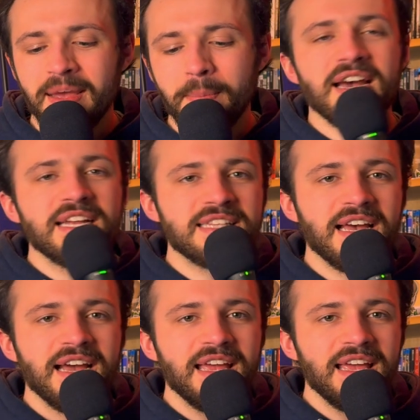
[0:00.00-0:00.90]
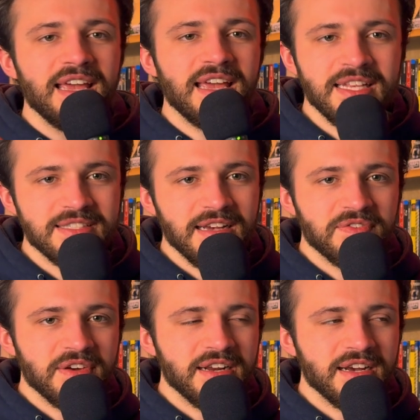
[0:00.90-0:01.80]
Besides that, it ends
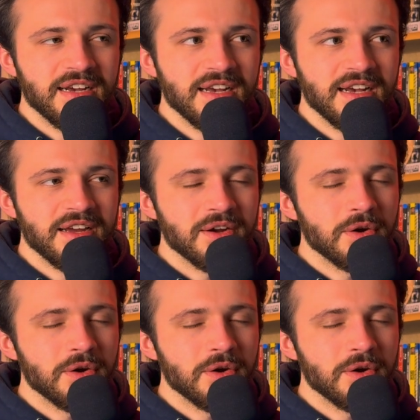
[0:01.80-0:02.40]
off on a